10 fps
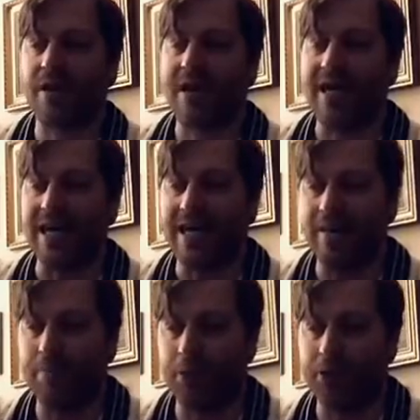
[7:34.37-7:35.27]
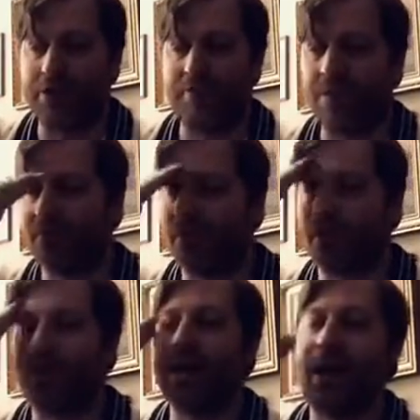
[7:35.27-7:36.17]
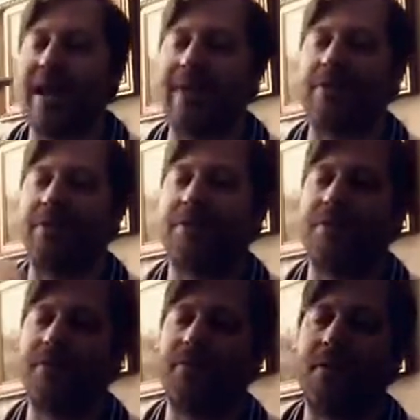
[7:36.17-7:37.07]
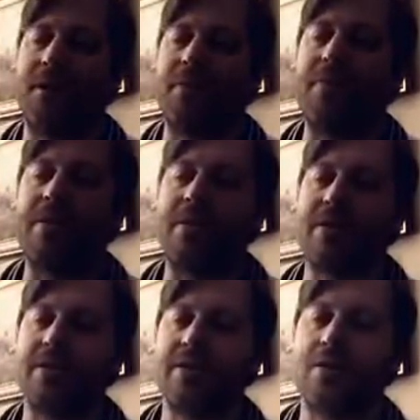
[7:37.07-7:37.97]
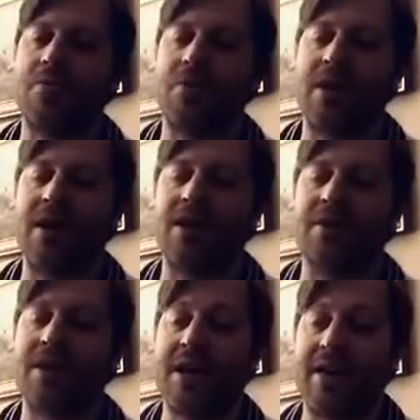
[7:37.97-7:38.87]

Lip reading: He kept pushing his men forward, and he was so far beyond his own lines